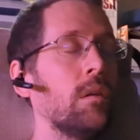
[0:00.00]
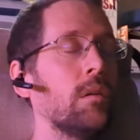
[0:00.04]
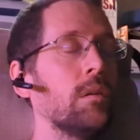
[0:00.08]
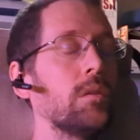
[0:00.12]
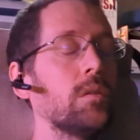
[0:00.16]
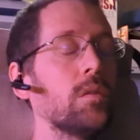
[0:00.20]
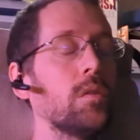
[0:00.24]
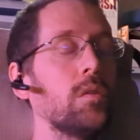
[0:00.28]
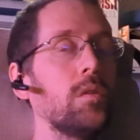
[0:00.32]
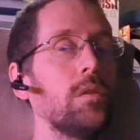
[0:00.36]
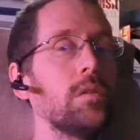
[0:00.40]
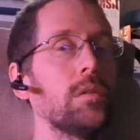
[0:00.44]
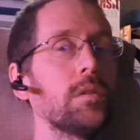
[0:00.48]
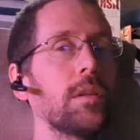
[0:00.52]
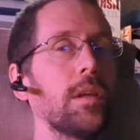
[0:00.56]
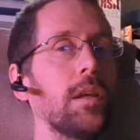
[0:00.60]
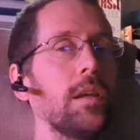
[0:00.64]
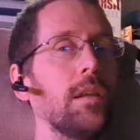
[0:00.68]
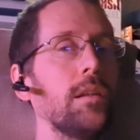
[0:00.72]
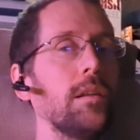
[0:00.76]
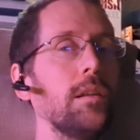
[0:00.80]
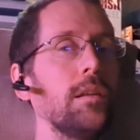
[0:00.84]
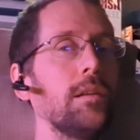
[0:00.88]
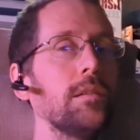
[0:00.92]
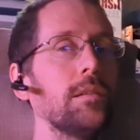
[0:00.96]
So your
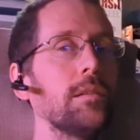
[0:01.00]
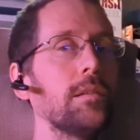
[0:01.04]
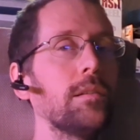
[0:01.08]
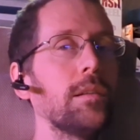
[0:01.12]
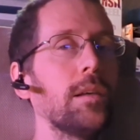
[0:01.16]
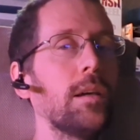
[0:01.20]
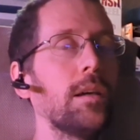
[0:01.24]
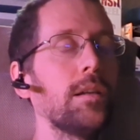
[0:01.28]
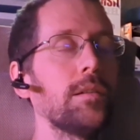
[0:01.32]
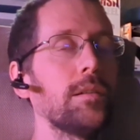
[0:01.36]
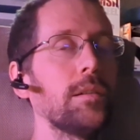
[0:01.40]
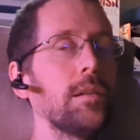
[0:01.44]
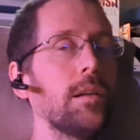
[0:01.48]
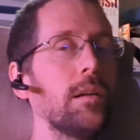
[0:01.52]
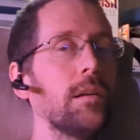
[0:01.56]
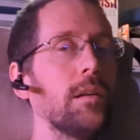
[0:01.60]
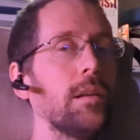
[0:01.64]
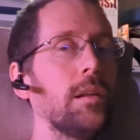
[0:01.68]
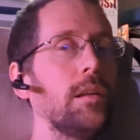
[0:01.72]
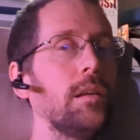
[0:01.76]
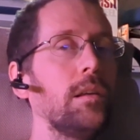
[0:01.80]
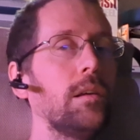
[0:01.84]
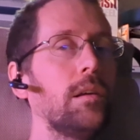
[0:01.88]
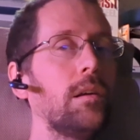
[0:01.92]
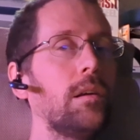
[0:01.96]
scalene's attached down
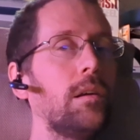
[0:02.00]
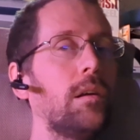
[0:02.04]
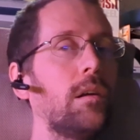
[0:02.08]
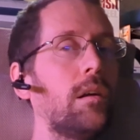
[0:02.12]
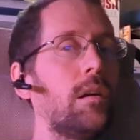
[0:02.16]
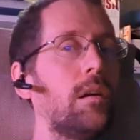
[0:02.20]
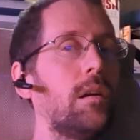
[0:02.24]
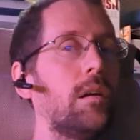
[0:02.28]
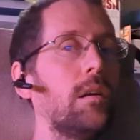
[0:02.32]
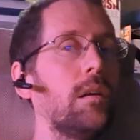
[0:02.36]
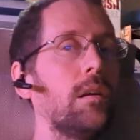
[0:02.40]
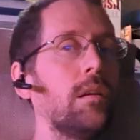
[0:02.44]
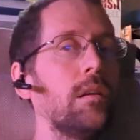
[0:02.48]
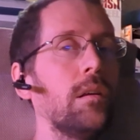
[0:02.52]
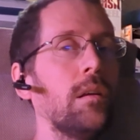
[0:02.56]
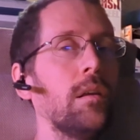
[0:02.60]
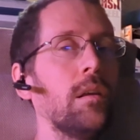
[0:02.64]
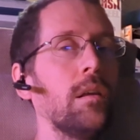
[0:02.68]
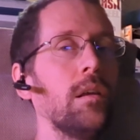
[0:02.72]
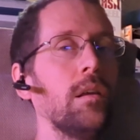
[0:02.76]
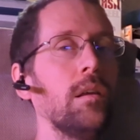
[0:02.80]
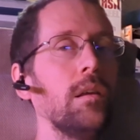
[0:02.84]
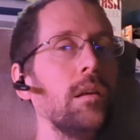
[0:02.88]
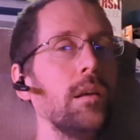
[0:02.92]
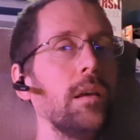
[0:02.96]
here,
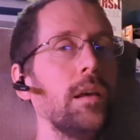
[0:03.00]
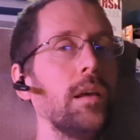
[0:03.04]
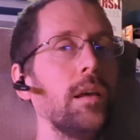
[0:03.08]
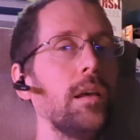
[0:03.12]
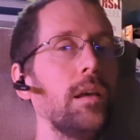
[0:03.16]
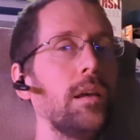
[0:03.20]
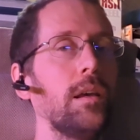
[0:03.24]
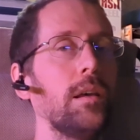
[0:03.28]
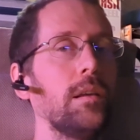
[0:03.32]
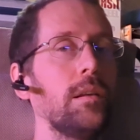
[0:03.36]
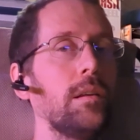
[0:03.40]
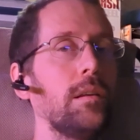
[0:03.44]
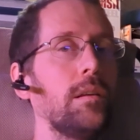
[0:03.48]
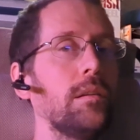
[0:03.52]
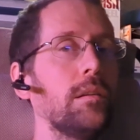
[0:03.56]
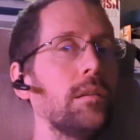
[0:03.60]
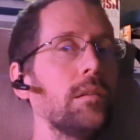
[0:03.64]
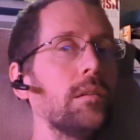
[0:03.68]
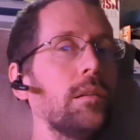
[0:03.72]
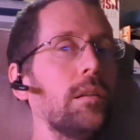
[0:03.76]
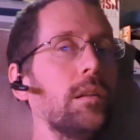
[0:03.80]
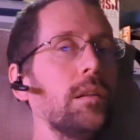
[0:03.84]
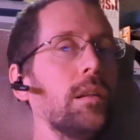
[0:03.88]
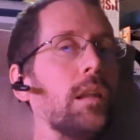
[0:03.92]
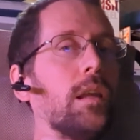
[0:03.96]
and
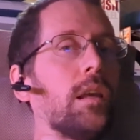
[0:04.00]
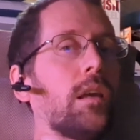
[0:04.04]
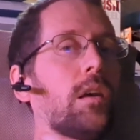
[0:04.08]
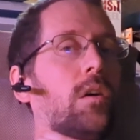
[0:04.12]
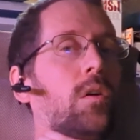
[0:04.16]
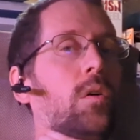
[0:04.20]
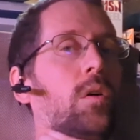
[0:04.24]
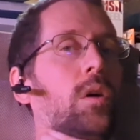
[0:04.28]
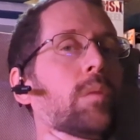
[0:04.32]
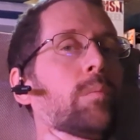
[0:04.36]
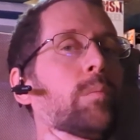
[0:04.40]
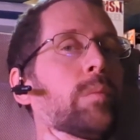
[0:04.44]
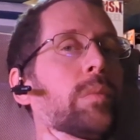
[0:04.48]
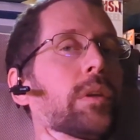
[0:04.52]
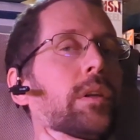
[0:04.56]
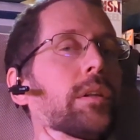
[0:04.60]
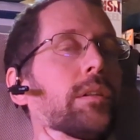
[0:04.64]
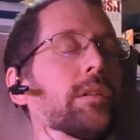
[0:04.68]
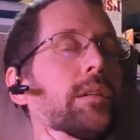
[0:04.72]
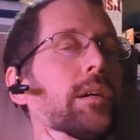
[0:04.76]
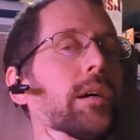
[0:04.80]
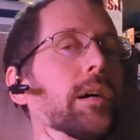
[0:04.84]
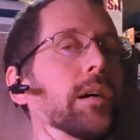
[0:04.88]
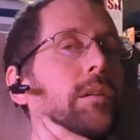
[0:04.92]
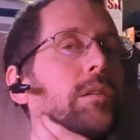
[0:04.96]
then they go up and
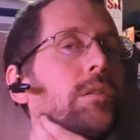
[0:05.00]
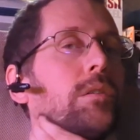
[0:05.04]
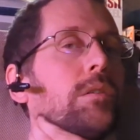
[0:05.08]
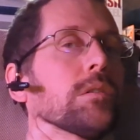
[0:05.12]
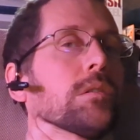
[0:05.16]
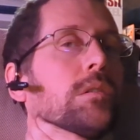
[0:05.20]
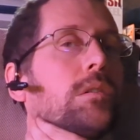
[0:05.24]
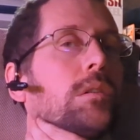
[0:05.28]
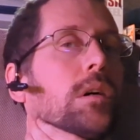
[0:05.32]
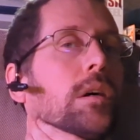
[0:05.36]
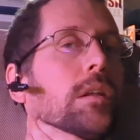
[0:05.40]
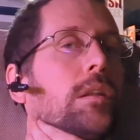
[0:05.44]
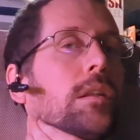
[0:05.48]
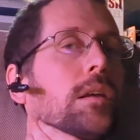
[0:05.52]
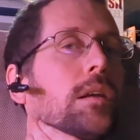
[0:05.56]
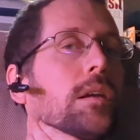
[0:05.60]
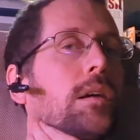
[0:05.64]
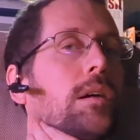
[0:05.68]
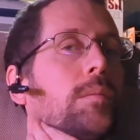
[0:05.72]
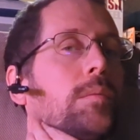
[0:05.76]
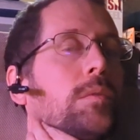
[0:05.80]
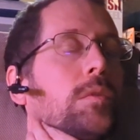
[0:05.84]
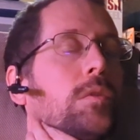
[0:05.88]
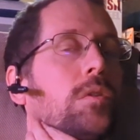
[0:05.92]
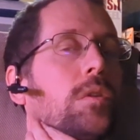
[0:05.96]
attach, I think
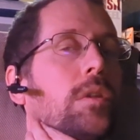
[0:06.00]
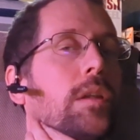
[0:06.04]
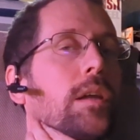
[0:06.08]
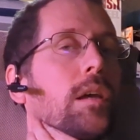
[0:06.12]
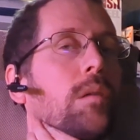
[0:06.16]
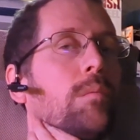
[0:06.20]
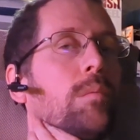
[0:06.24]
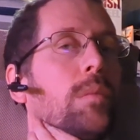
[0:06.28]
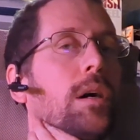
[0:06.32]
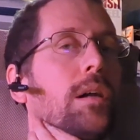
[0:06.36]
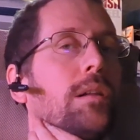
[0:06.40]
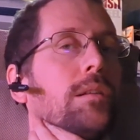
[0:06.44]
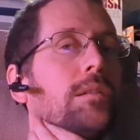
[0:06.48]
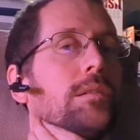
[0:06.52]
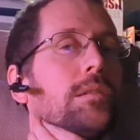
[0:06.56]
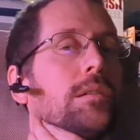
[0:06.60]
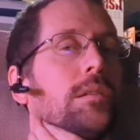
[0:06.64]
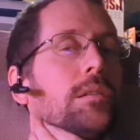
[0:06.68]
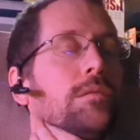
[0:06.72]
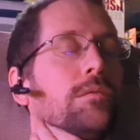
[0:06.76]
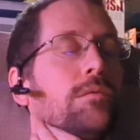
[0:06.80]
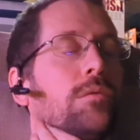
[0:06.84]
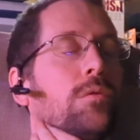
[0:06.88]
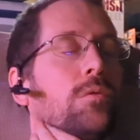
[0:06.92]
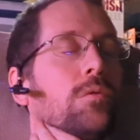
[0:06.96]
up to like about
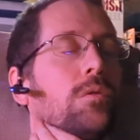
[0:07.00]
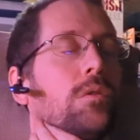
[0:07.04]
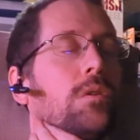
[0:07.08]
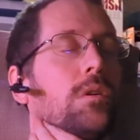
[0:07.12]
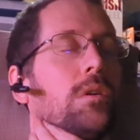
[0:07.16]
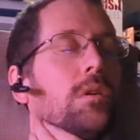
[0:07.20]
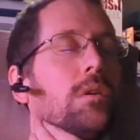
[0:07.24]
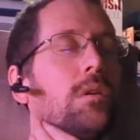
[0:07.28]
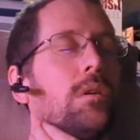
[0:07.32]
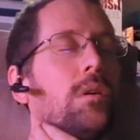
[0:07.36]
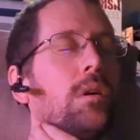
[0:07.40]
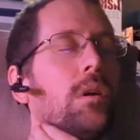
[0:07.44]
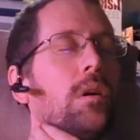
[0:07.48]
C4.